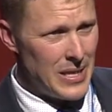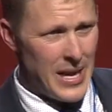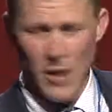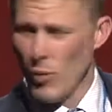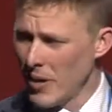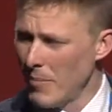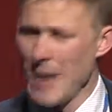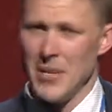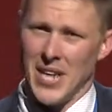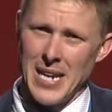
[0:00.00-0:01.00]
and we could
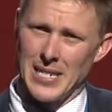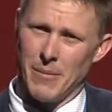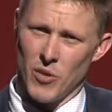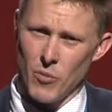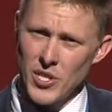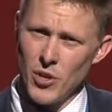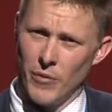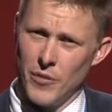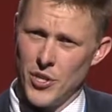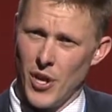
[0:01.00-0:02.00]
maybe take some of the risk
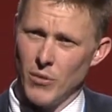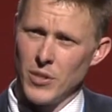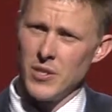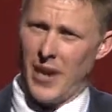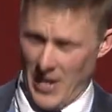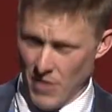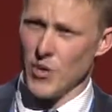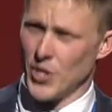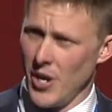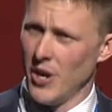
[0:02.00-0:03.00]
off your shoulders, and in
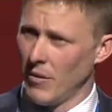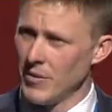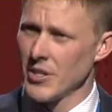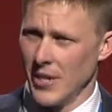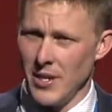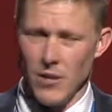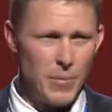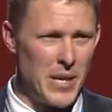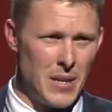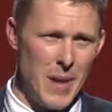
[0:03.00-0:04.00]
return, obviously, you'll
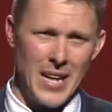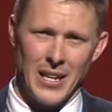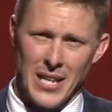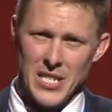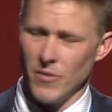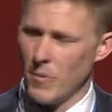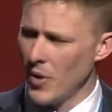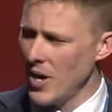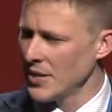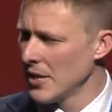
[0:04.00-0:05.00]
be demanding less of a
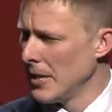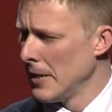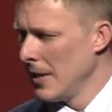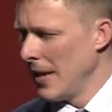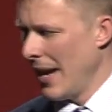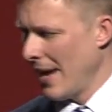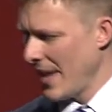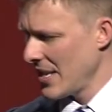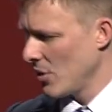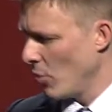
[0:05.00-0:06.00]
price. And
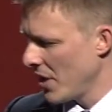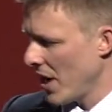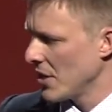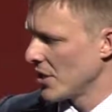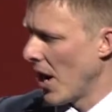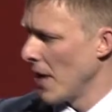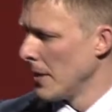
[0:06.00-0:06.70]
that's the window. So